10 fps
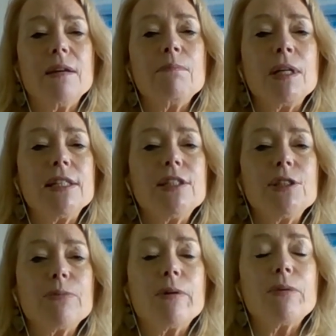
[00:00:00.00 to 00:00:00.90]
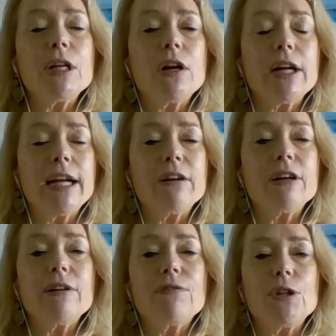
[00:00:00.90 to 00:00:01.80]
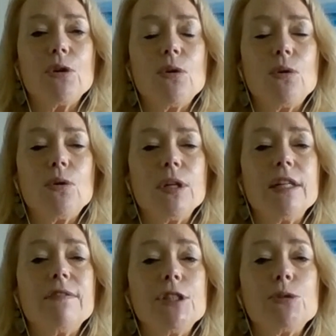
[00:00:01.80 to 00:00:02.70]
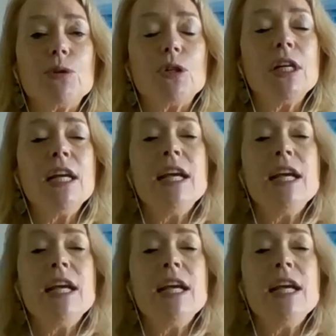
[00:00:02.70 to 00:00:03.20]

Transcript: in places where we are caring for the whole individual.